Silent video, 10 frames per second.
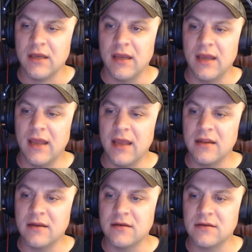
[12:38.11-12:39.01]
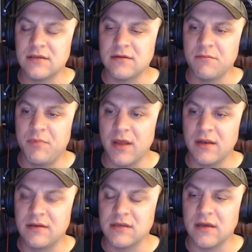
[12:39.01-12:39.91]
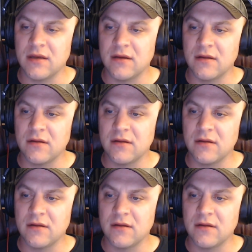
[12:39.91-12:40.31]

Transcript: but a